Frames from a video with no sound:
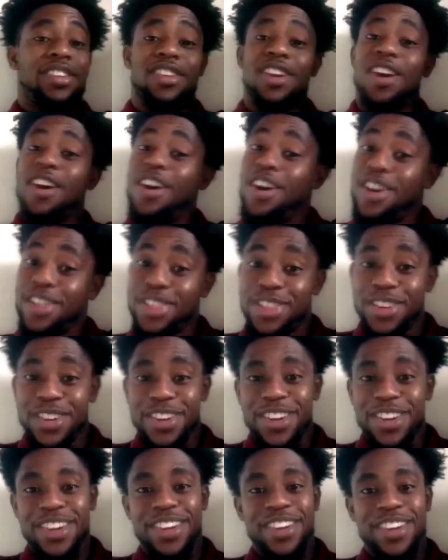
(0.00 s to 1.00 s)

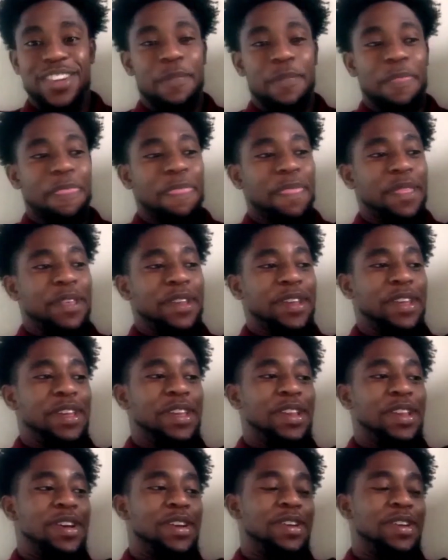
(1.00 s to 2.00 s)
Author,
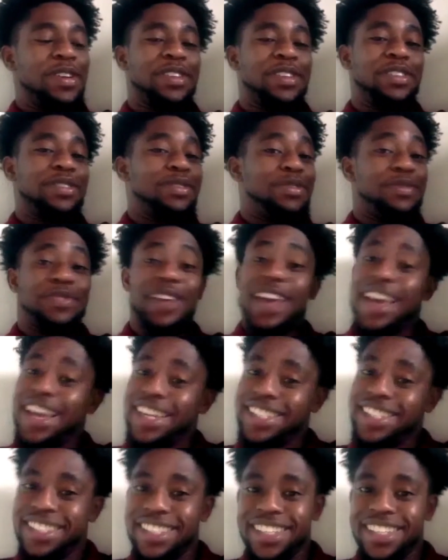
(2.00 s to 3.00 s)

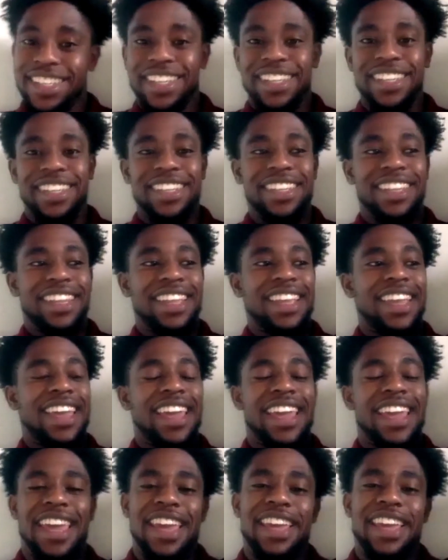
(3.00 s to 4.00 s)
fashion,
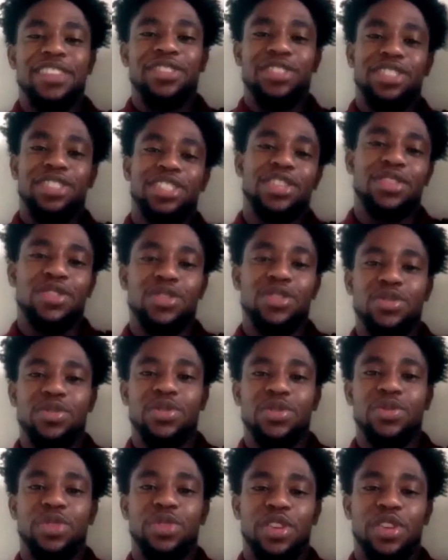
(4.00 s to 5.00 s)
and you're still
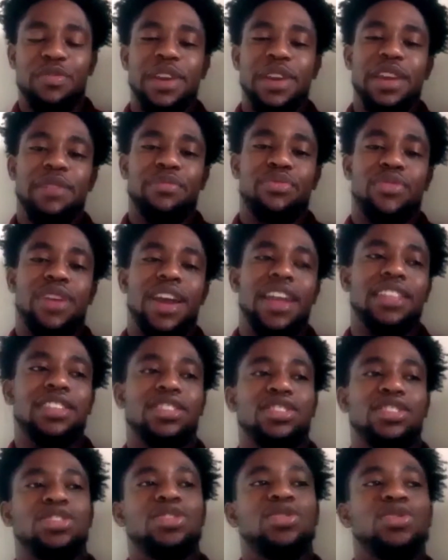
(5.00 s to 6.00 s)
with your main
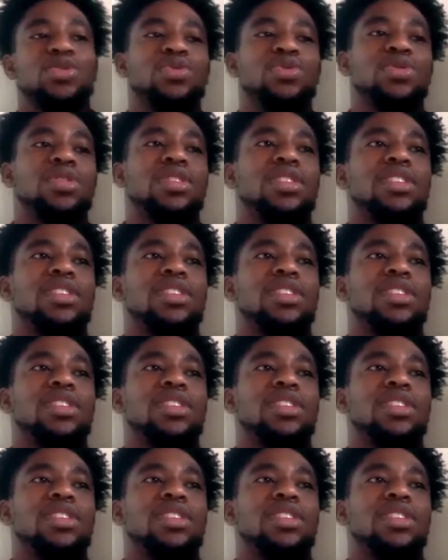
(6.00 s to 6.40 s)
practice. So,